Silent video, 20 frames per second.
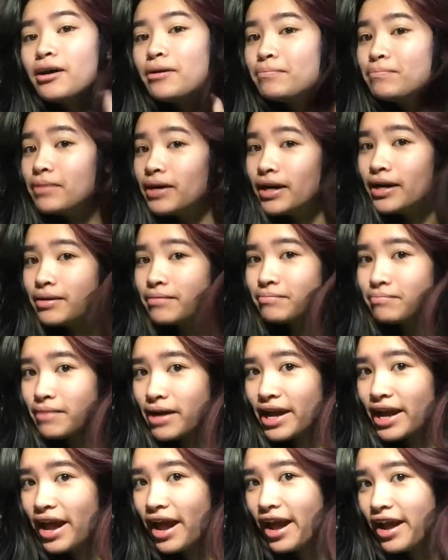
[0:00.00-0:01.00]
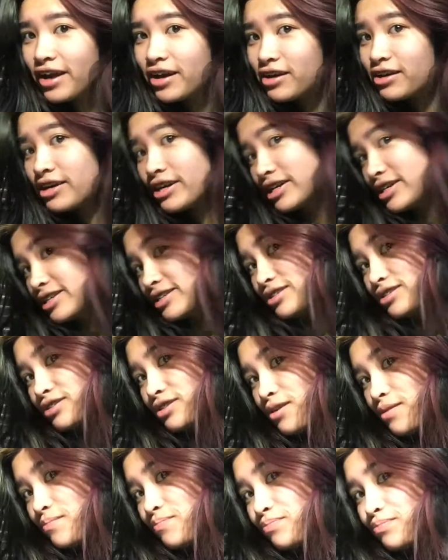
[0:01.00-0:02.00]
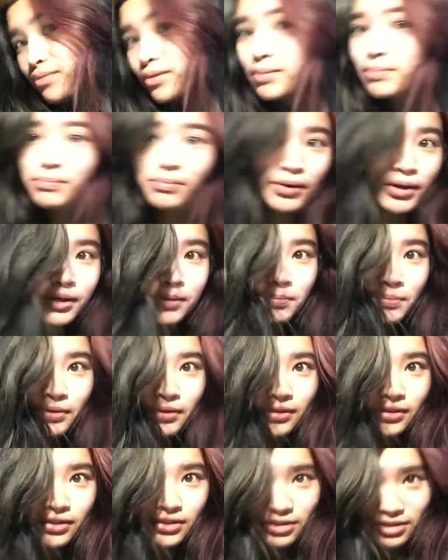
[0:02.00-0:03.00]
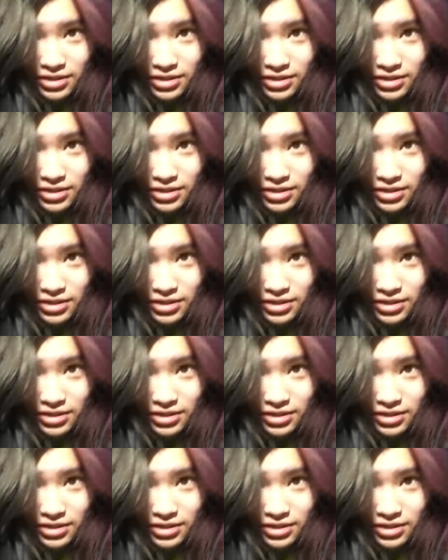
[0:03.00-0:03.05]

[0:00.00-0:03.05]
but my hair is purple